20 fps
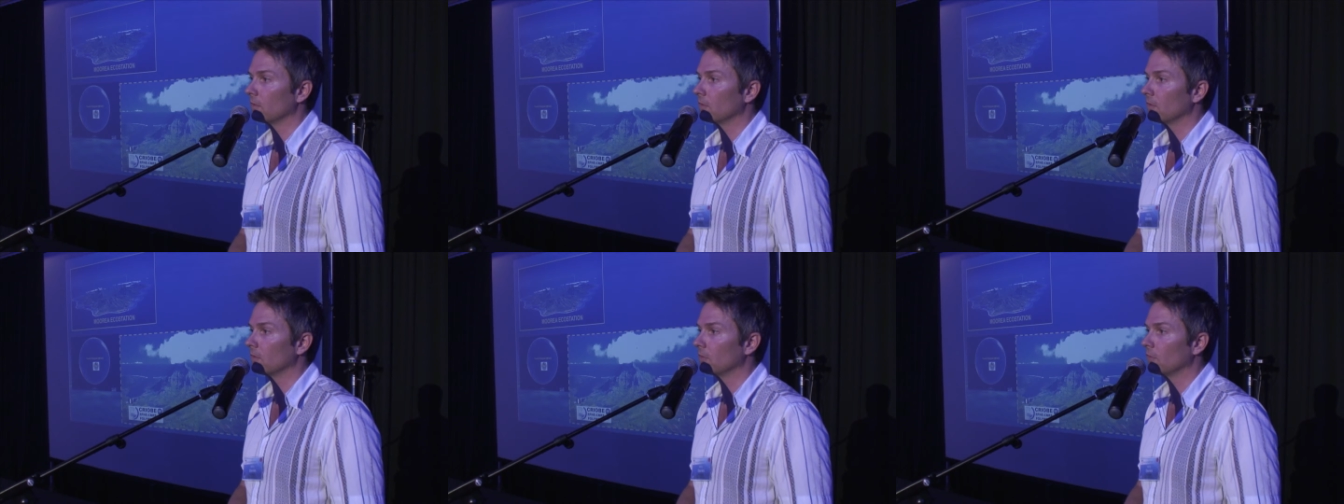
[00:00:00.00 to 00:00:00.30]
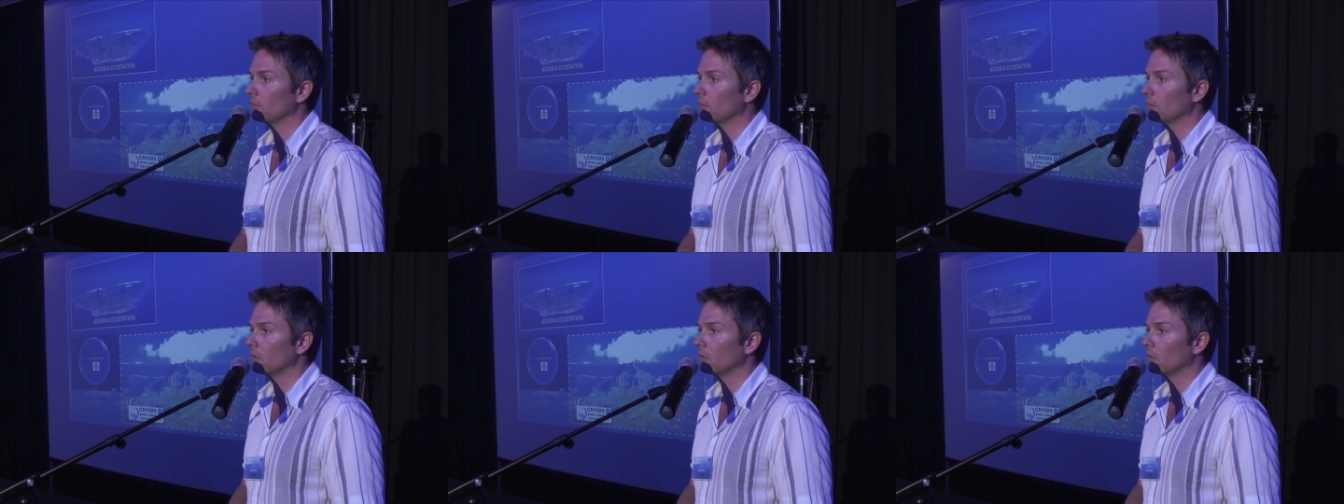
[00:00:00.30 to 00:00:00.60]

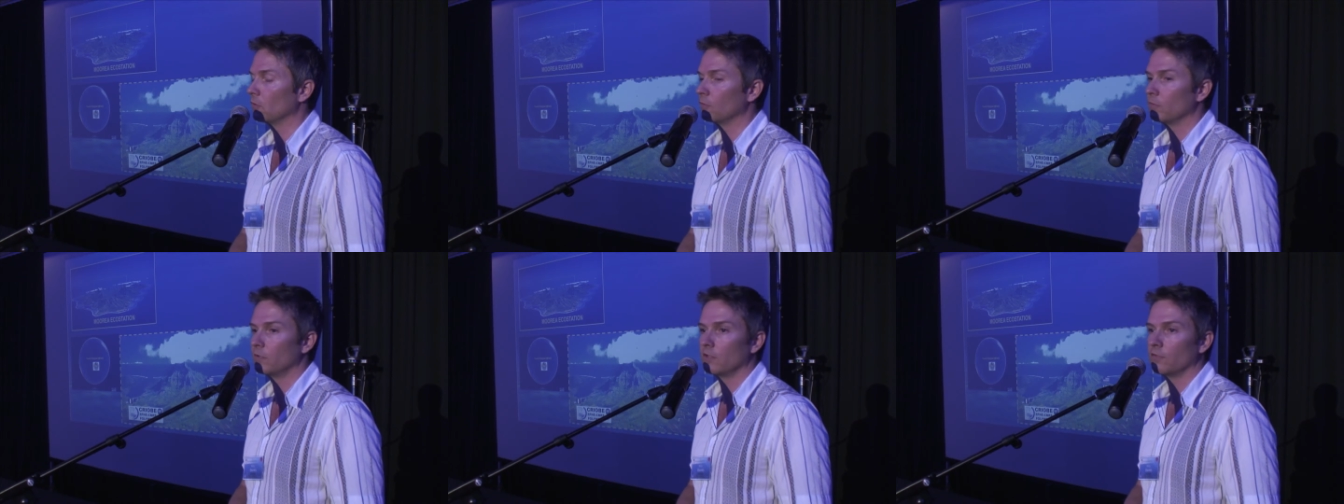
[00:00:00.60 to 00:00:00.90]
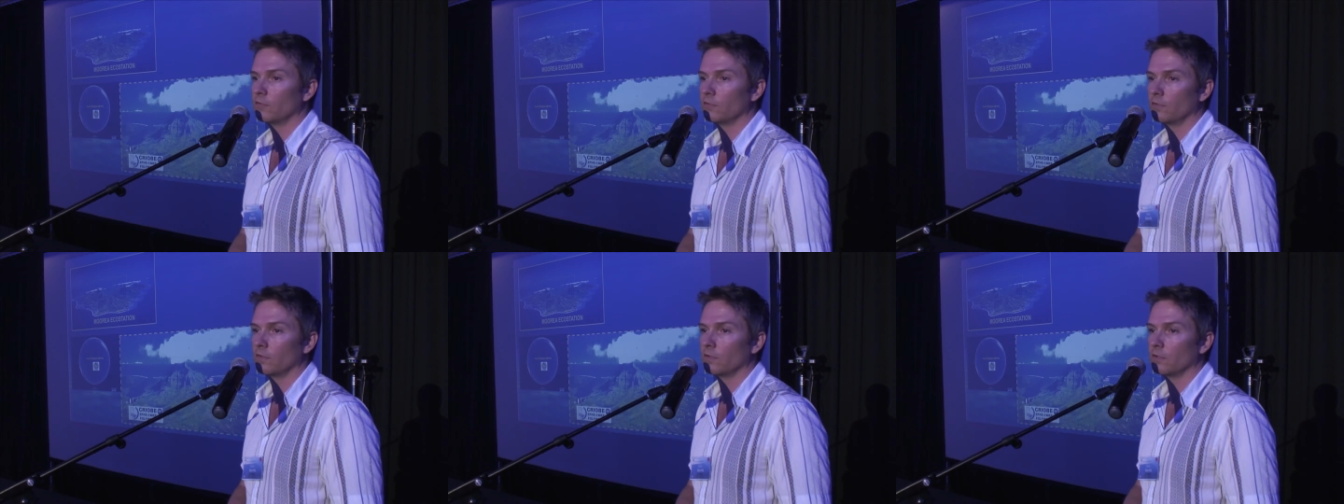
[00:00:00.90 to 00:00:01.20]
Excellence for Coral
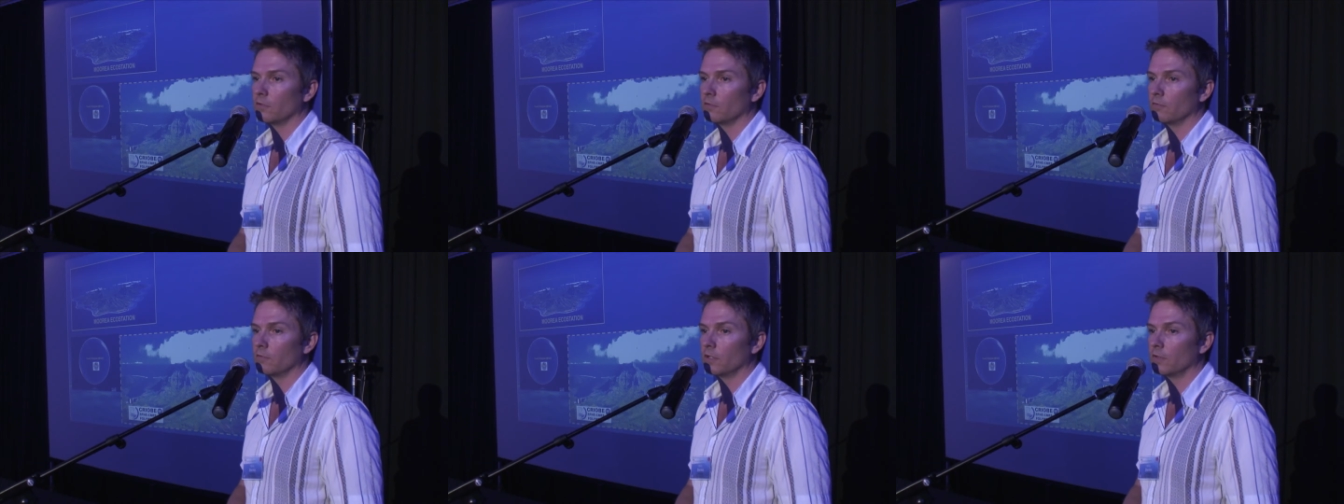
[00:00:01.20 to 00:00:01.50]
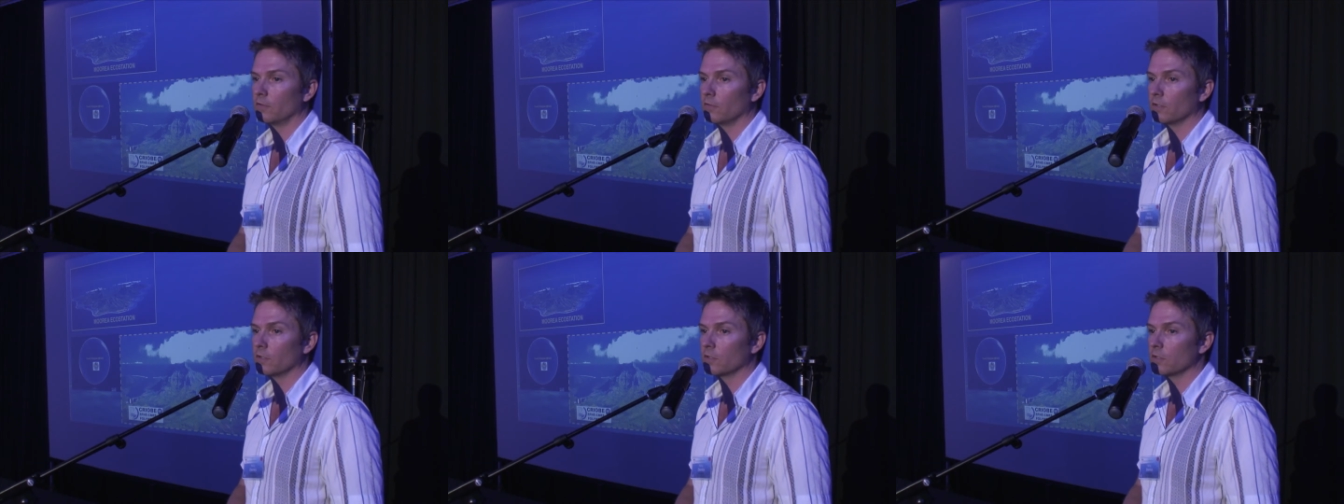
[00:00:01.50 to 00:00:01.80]
Reef
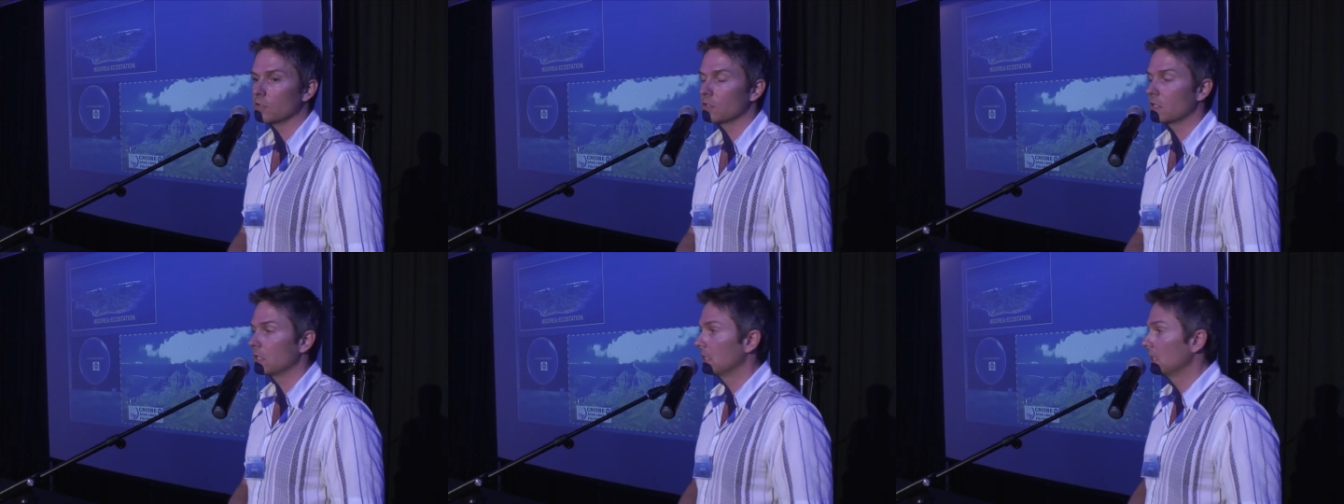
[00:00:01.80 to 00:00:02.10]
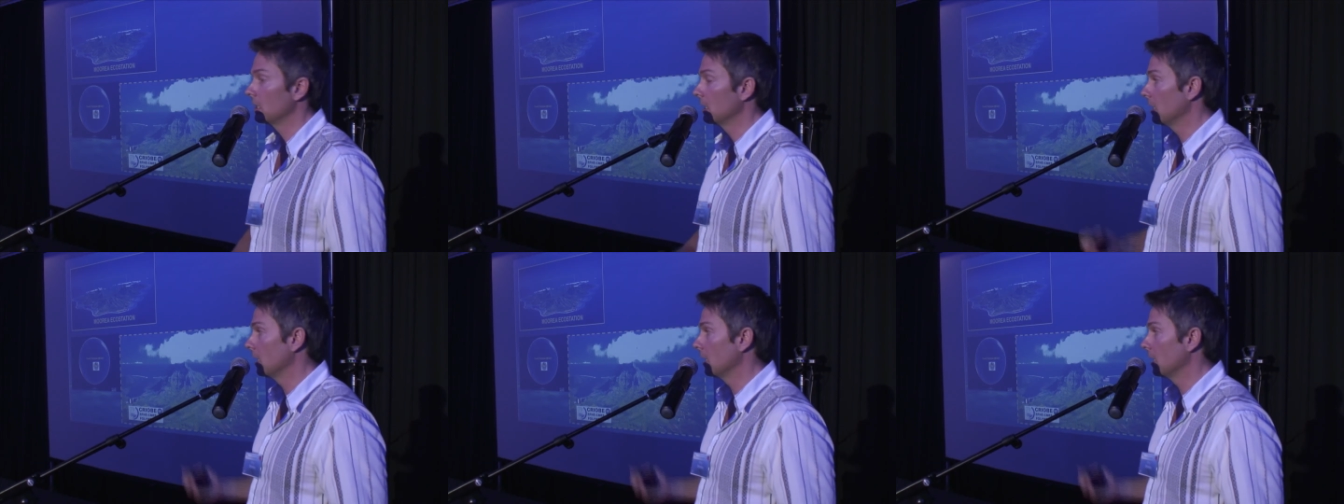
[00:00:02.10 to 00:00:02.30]
Research.